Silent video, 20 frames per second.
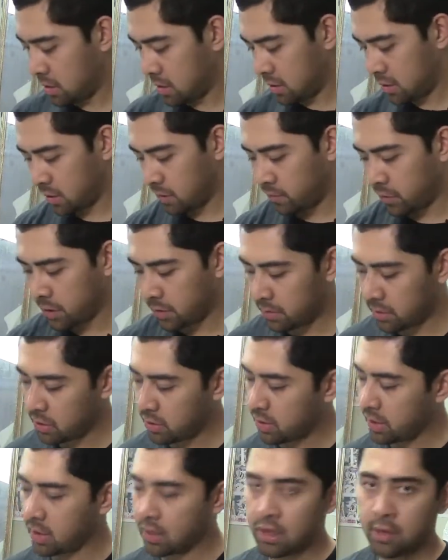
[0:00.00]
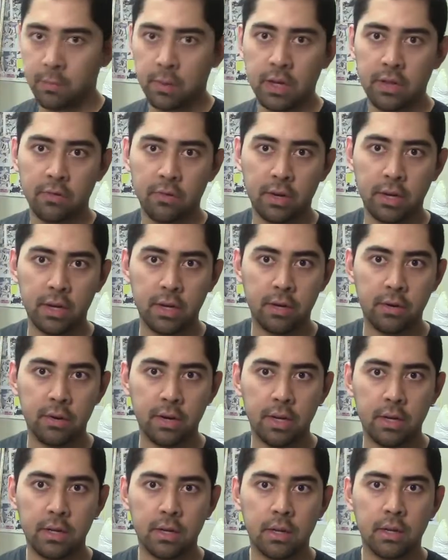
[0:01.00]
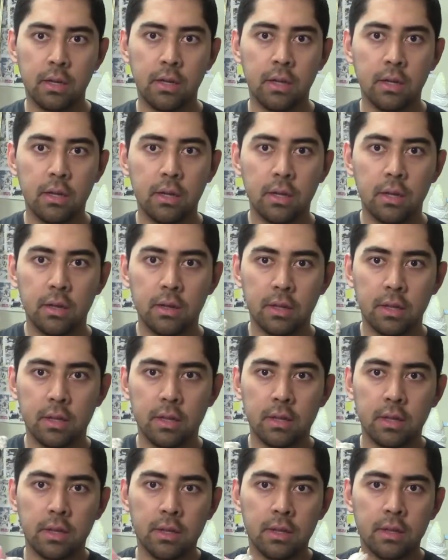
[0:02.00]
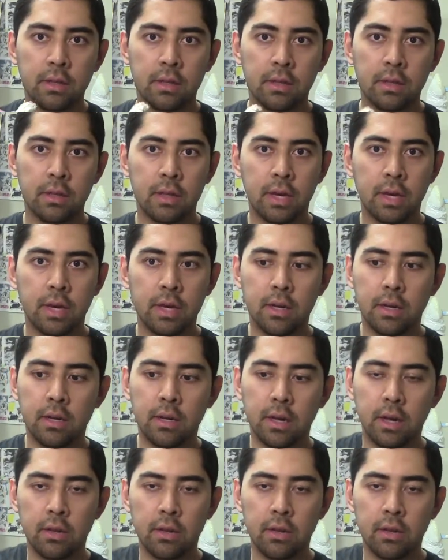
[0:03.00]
So pretty much like this piece right here, right? See this on this side?